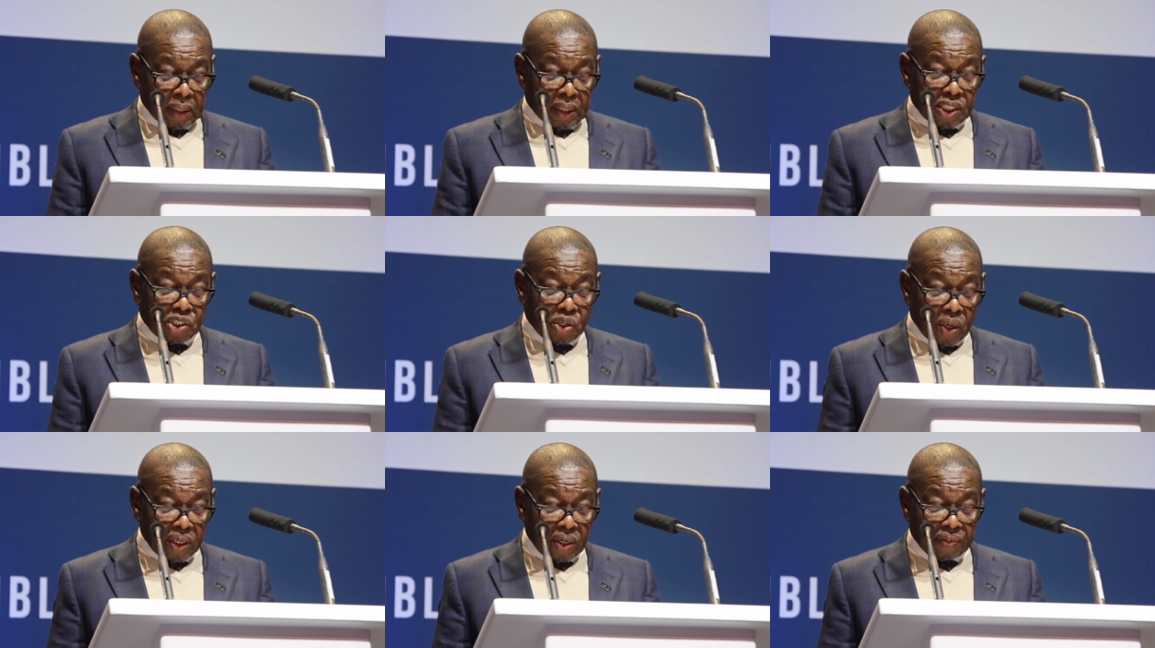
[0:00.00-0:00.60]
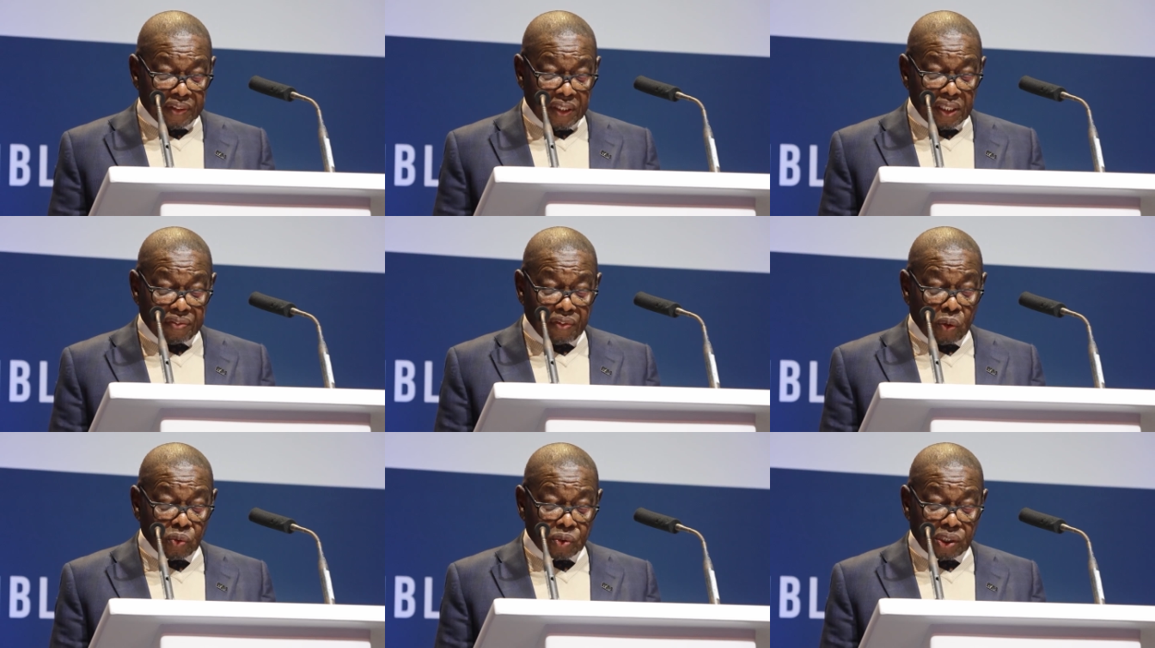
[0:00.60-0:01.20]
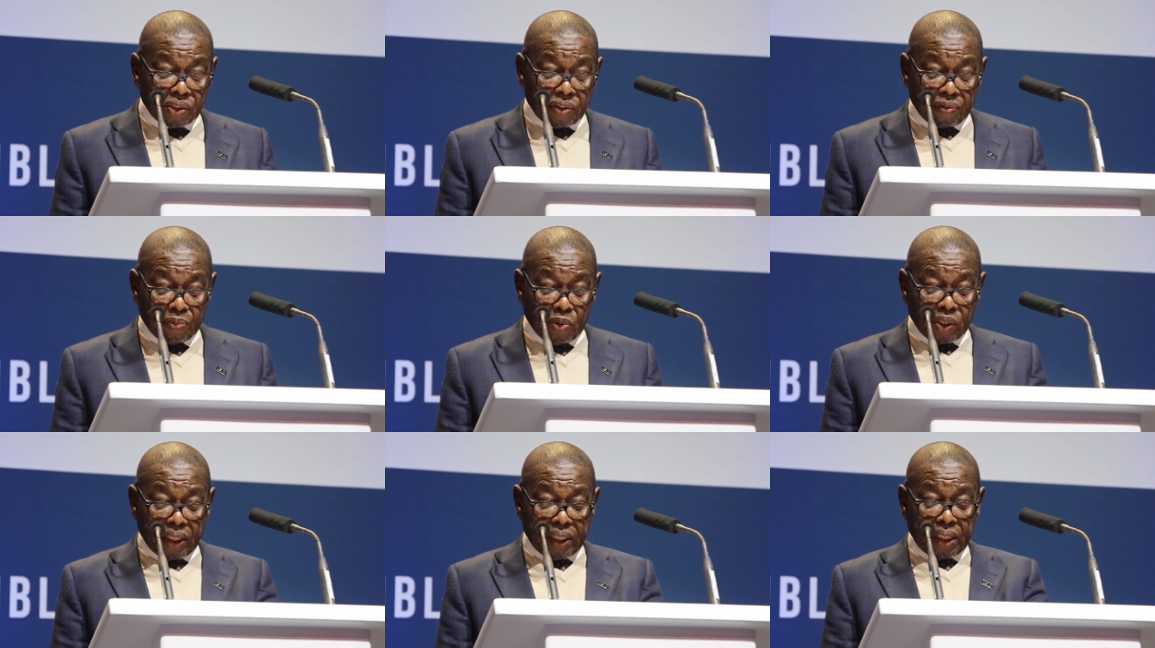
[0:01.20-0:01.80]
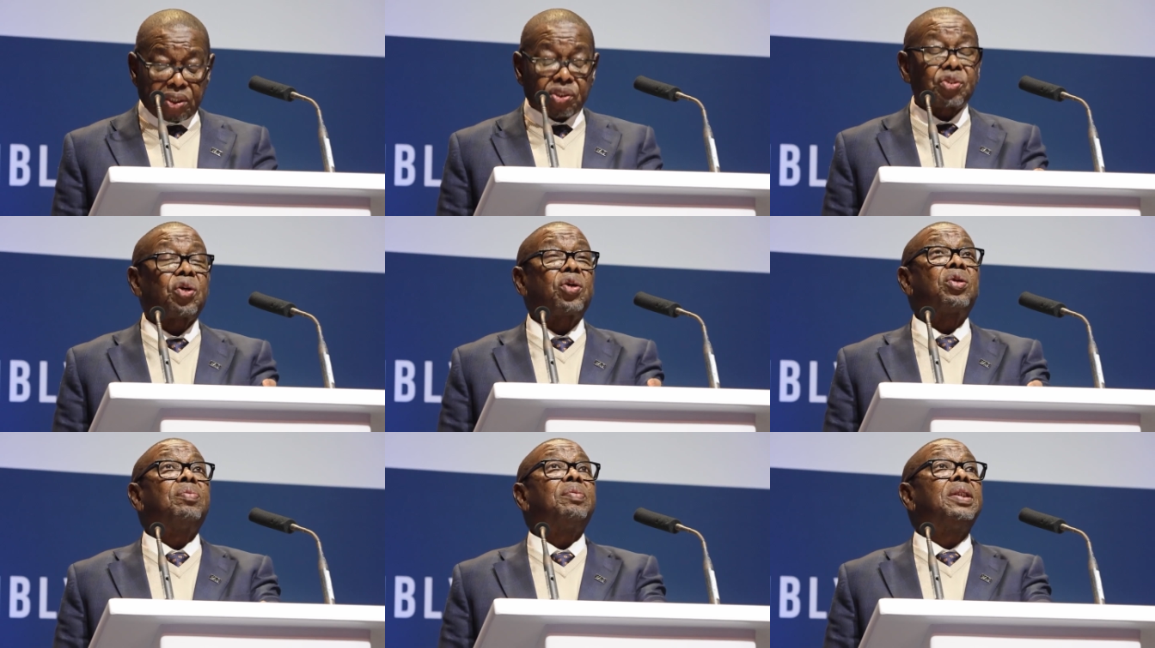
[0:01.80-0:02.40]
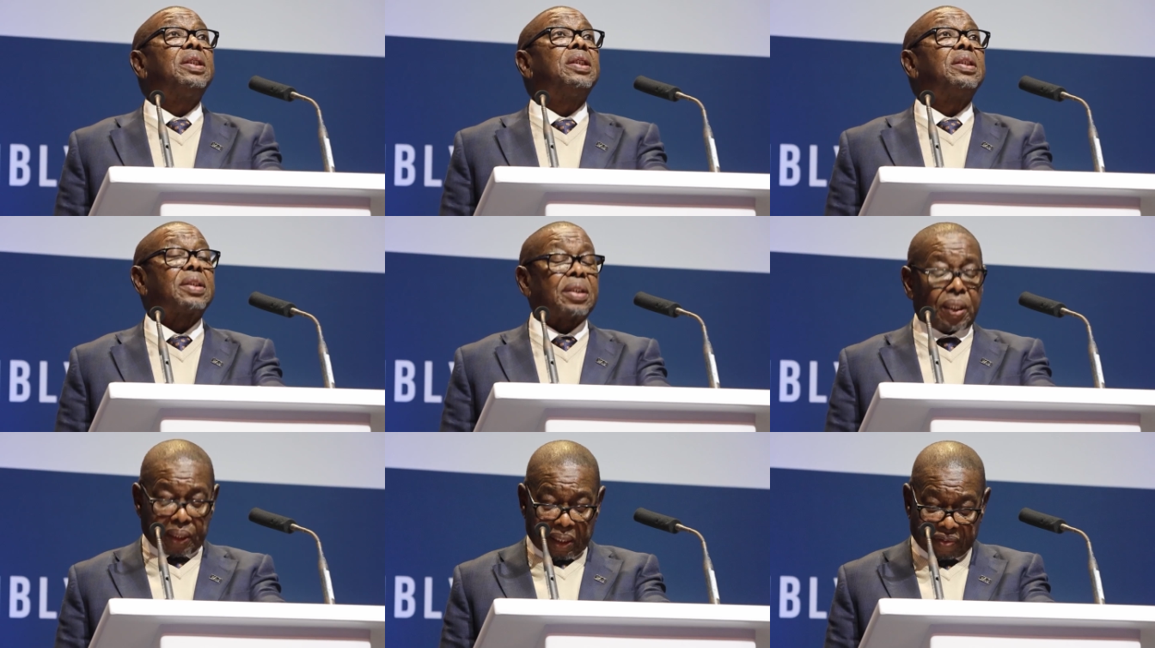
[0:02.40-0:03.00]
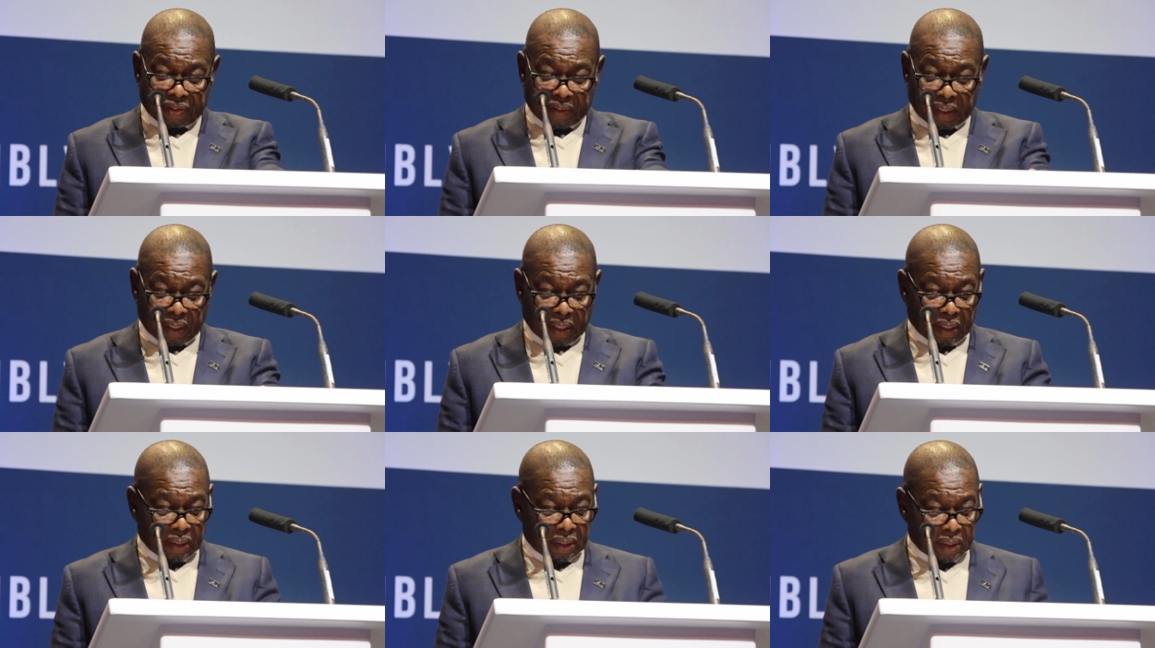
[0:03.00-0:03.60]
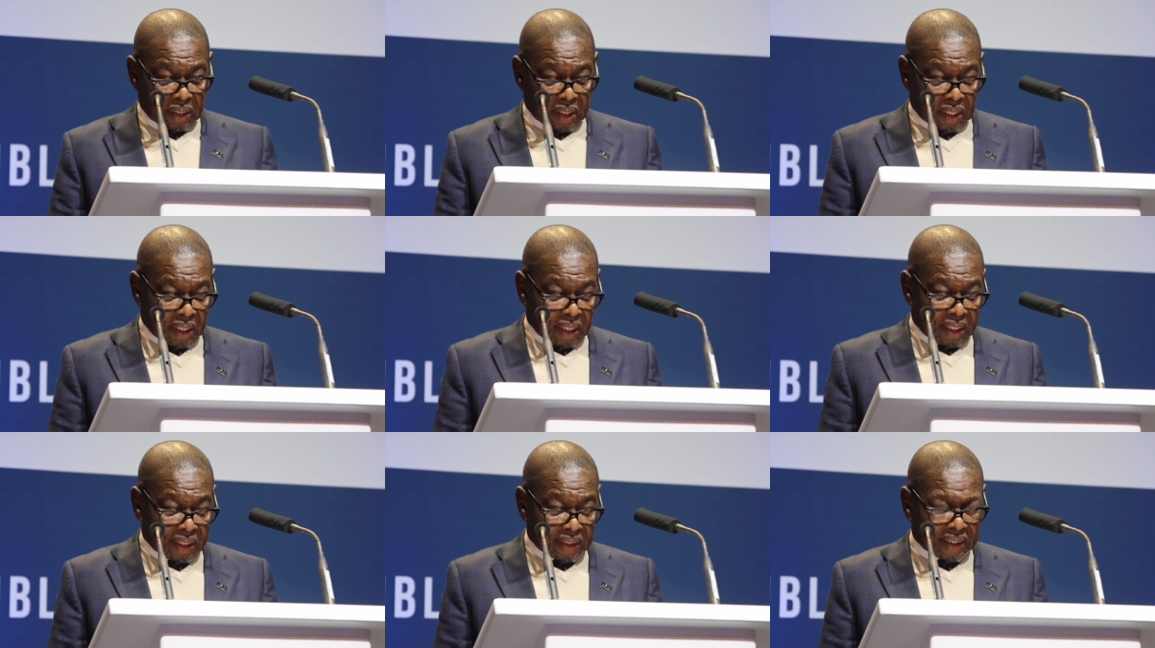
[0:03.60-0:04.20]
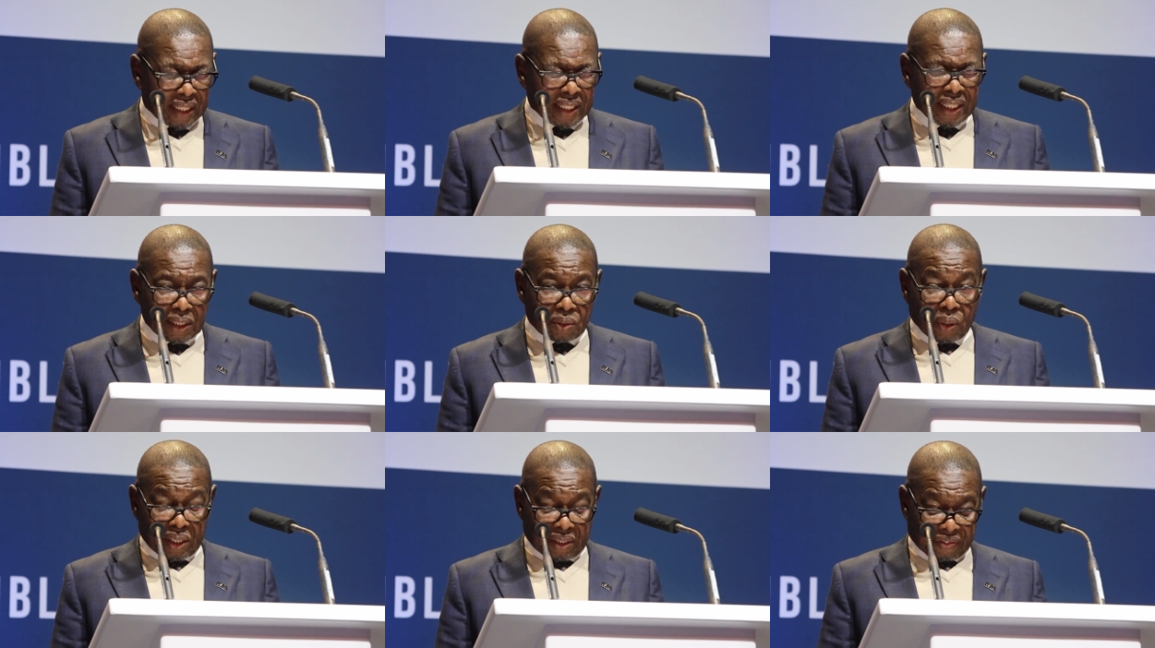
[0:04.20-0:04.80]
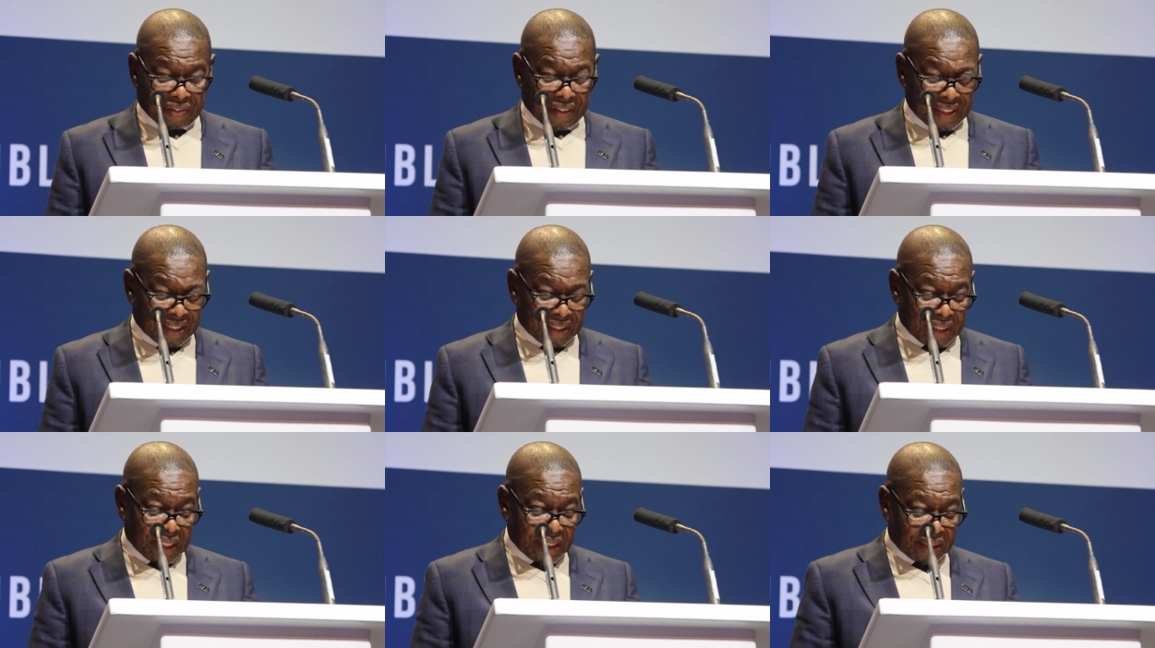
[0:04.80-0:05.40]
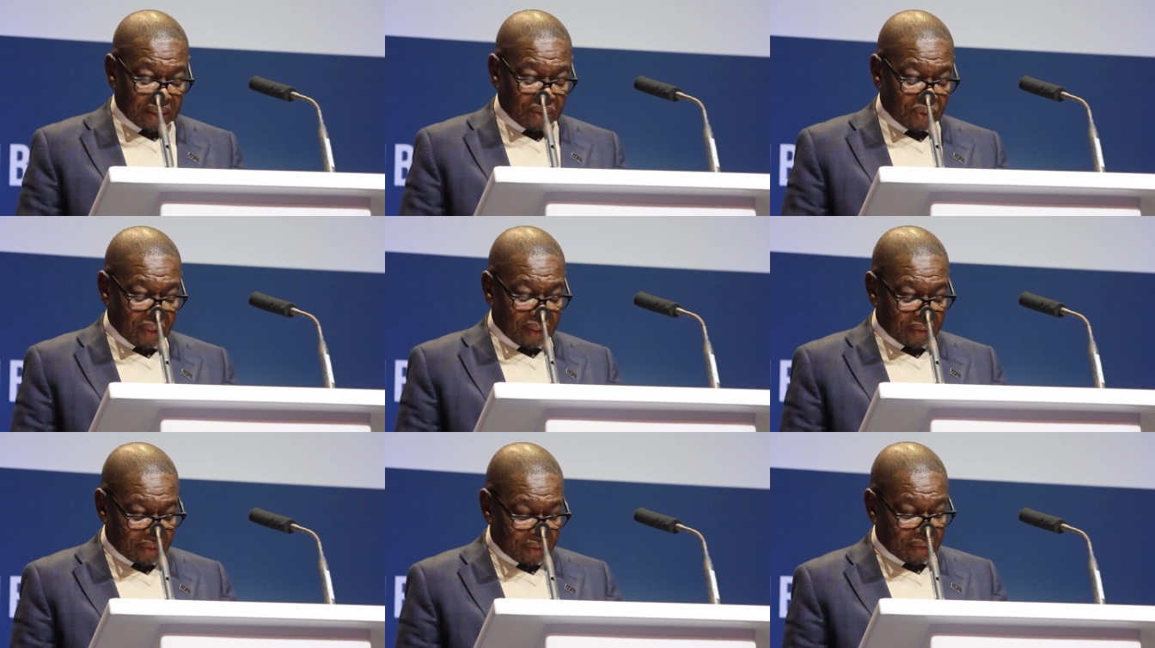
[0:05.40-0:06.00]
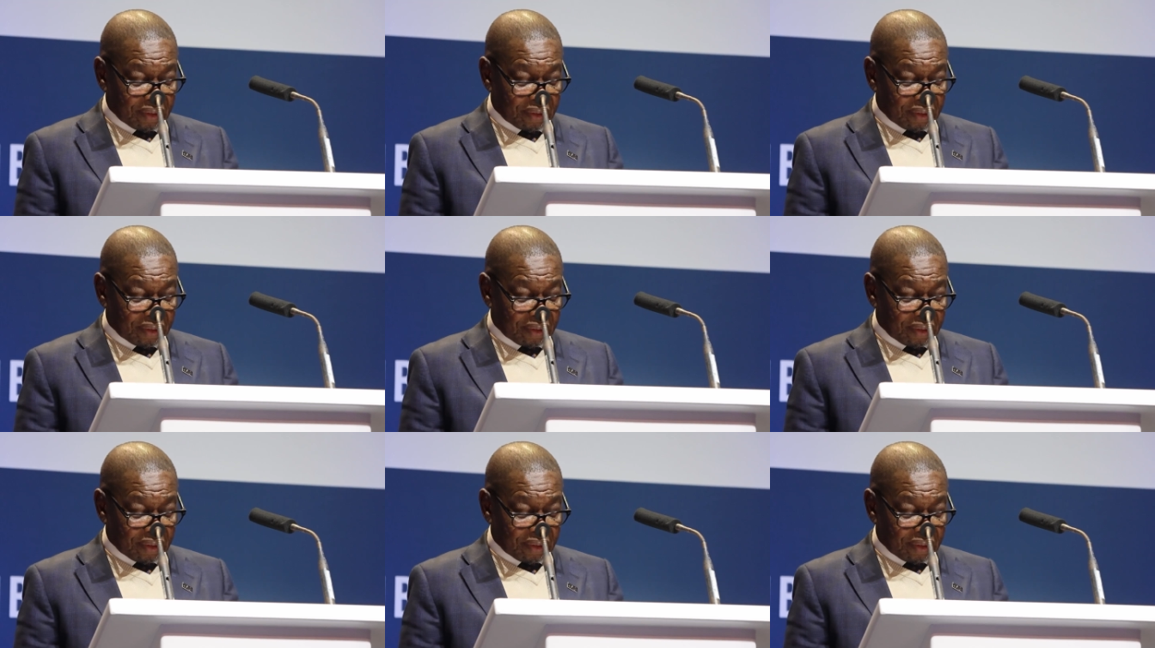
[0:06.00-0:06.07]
The story of the evolution of modern astronomy in South Africa is an equally fascinating one.